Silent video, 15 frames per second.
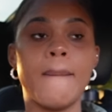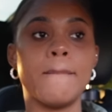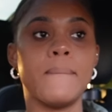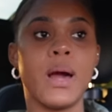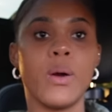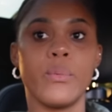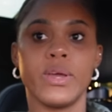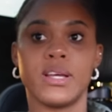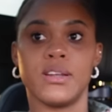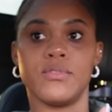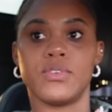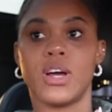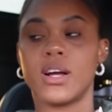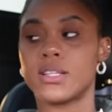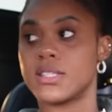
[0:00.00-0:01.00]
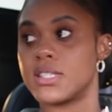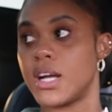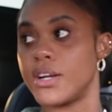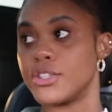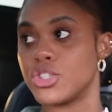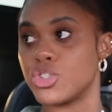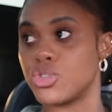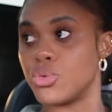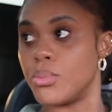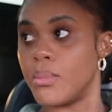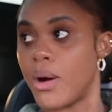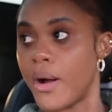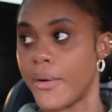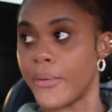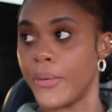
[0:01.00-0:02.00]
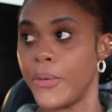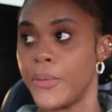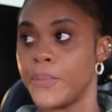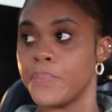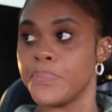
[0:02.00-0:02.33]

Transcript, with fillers: my weekly vlog starts tomorrow